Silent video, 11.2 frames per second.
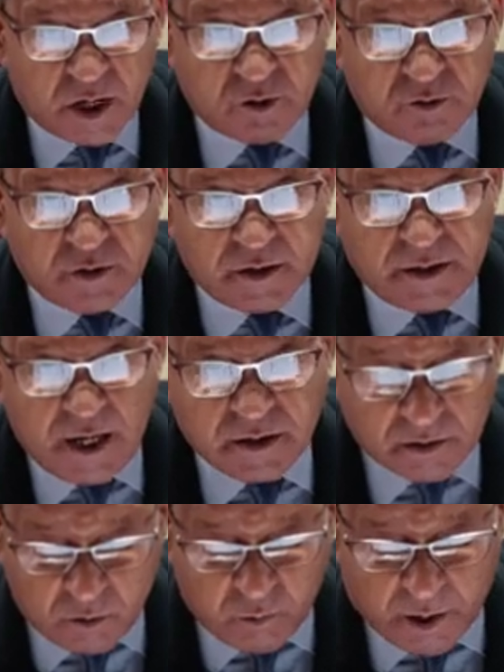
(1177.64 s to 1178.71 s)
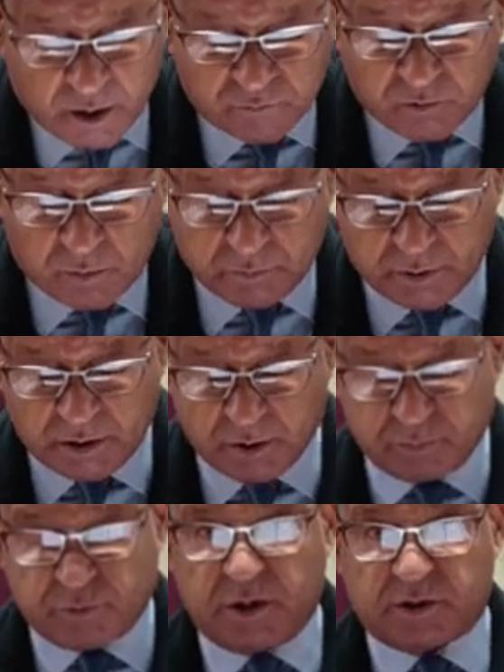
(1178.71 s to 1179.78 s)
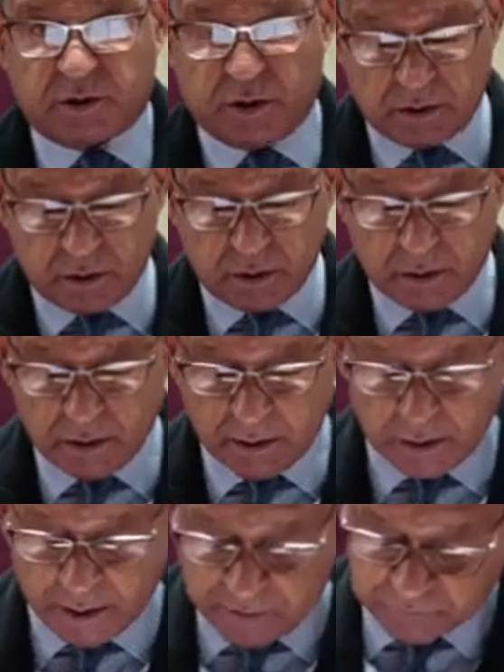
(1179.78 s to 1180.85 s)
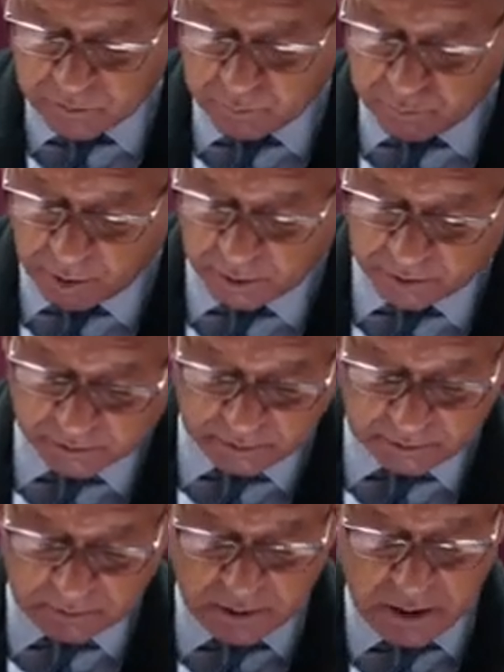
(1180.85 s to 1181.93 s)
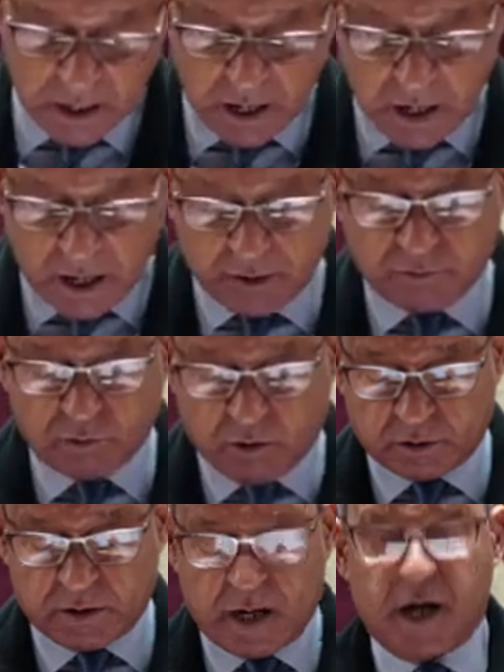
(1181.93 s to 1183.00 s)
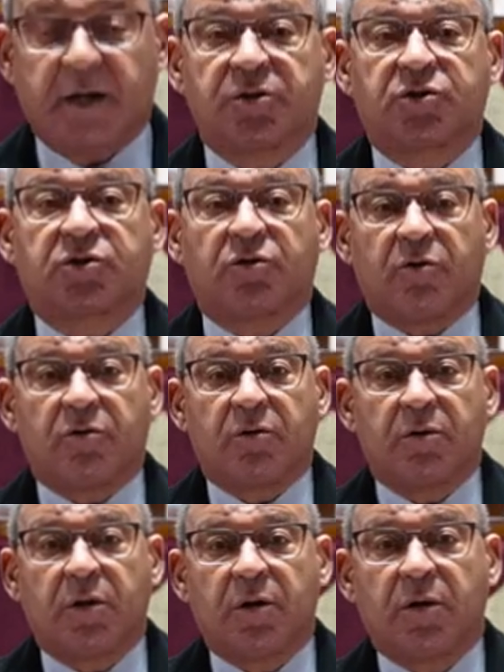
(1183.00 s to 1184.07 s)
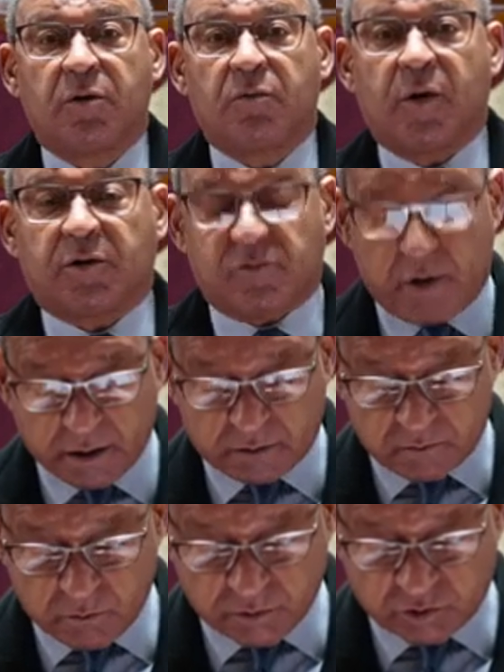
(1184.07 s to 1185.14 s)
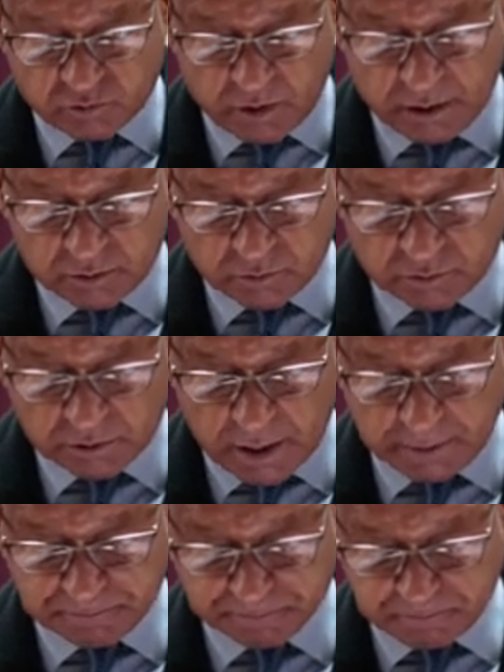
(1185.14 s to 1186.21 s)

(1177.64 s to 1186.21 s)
I couldn't get away from being a preacher, left politics, I thought I understood what Wright was trying to say.